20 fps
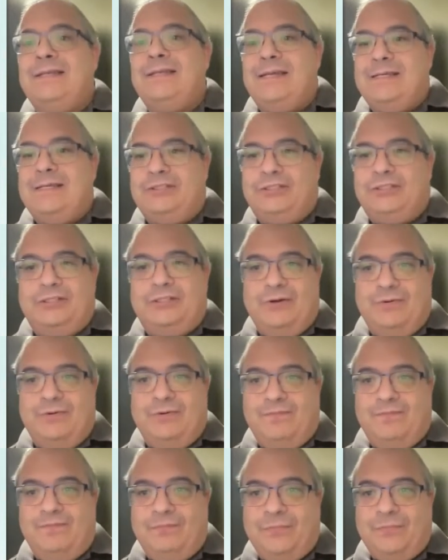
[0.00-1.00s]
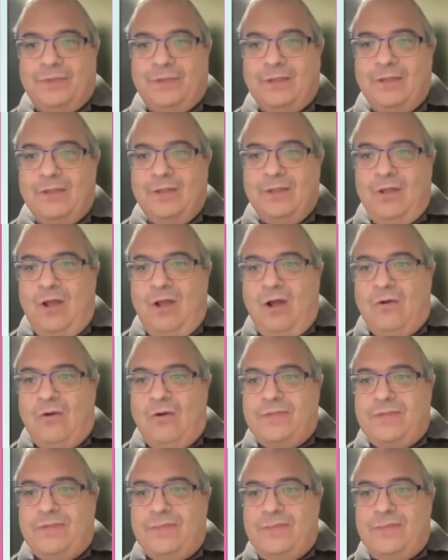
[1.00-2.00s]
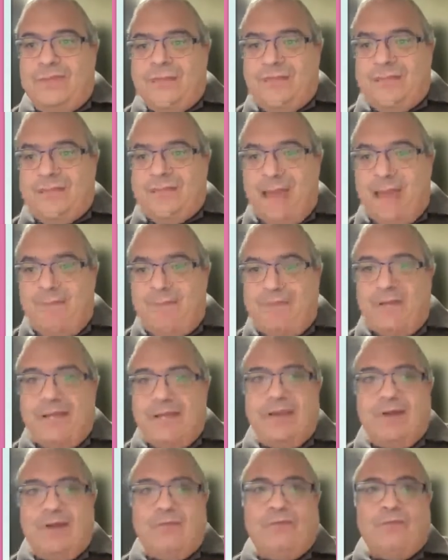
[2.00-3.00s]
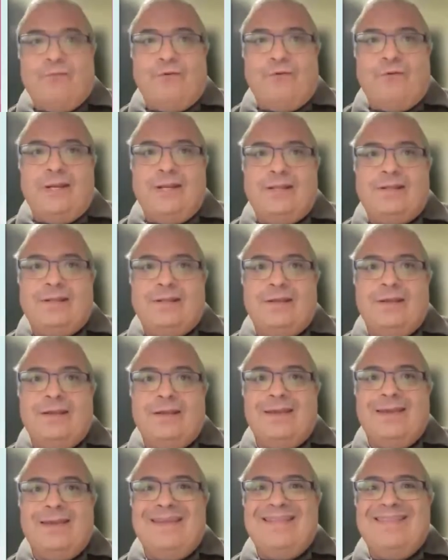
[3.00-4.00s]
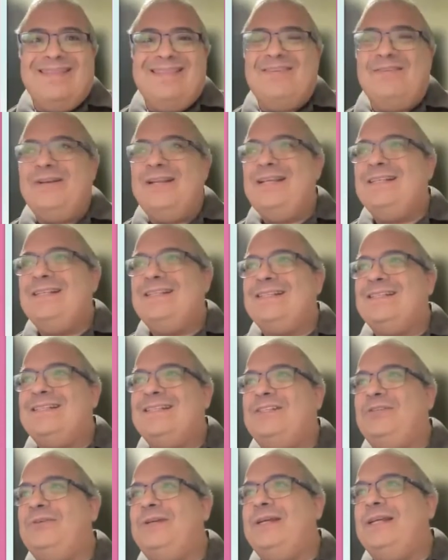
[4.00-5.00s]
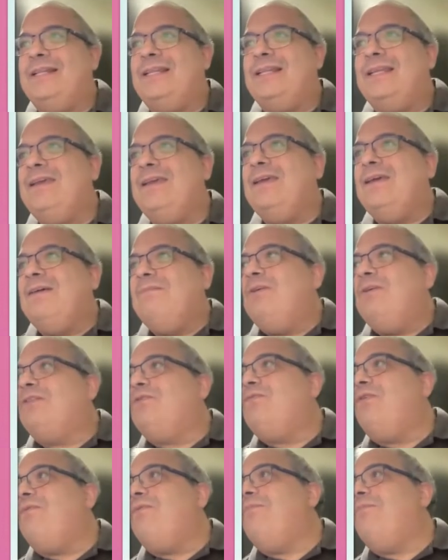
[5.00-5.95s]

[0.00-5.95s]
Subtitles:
issue, the GitHub link for it, there isn't really. But